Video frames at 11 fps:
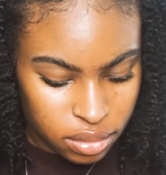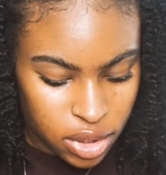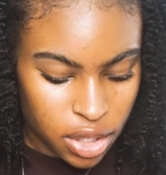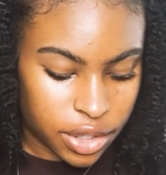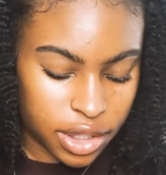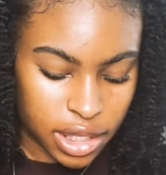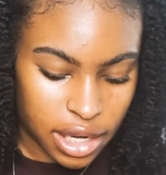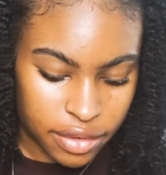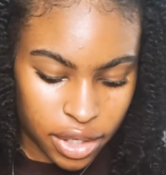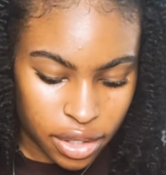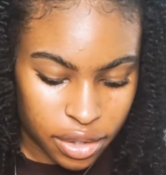oh, it doesn't
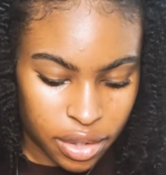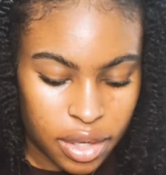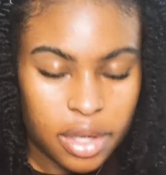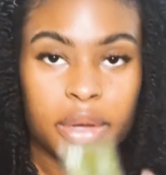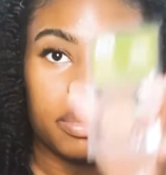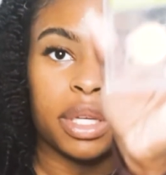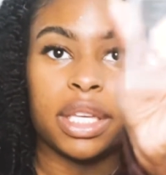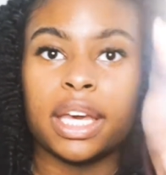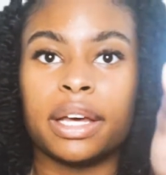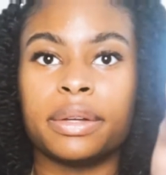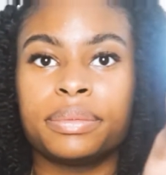have a color. But
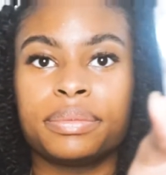yeah,